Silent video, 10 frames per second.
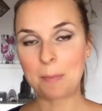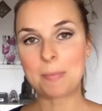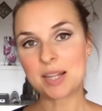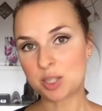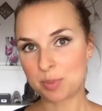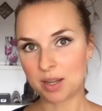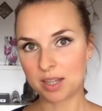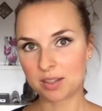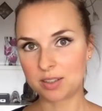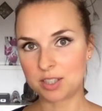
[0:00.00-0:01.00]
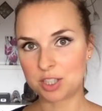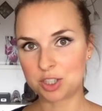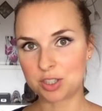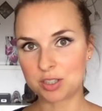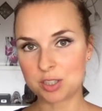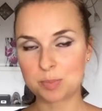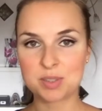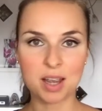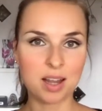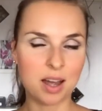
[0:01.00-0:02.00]
metabolic conditions,
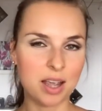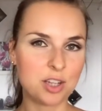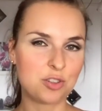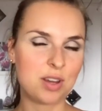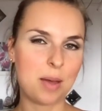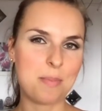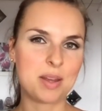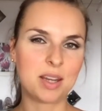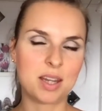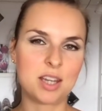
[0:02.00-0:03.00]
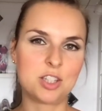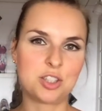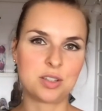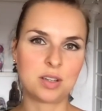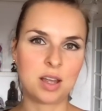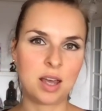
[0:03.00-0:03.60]
psychiatry, and medication.